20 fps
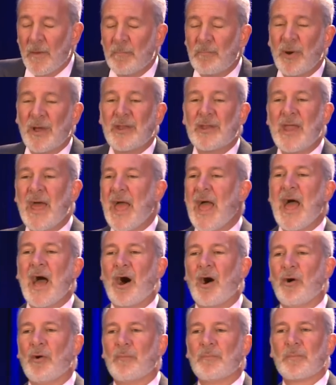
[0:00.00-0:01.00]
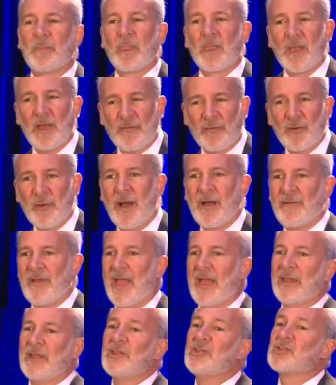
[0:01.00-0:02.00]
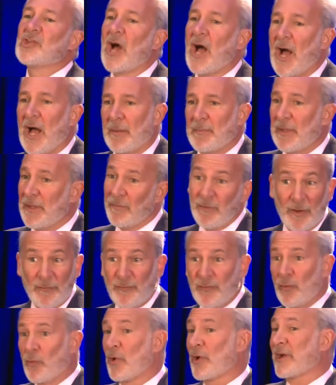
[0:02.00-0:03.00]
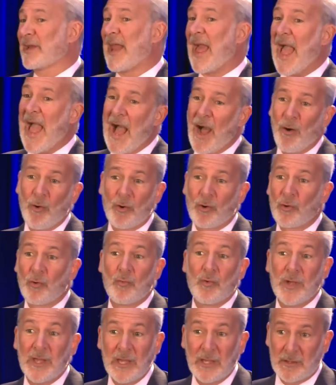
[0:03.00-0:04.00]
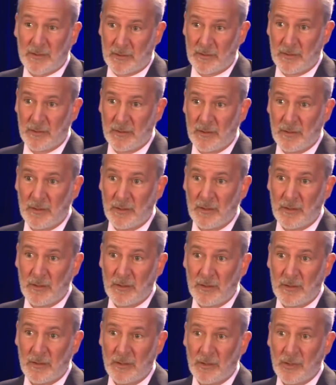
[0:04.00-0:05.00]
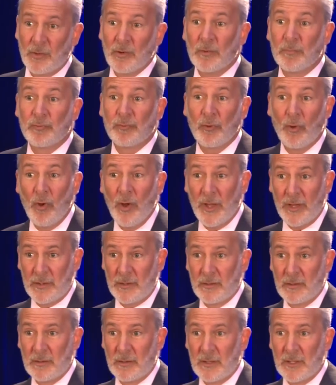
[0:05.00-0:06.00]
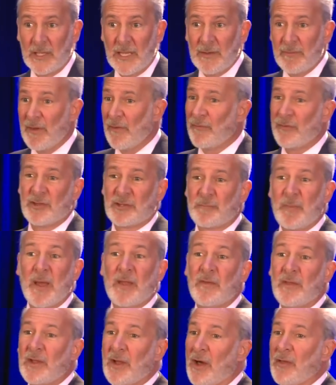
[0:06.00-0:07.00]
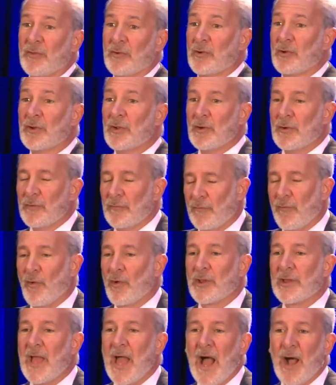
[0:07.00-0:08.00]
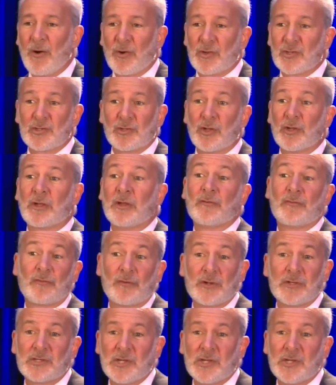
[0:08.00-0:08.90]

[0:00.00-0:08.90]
But now, if you have any job, even if you work an hour a week, you're employed. Even if you spend the other 40 hours looking for a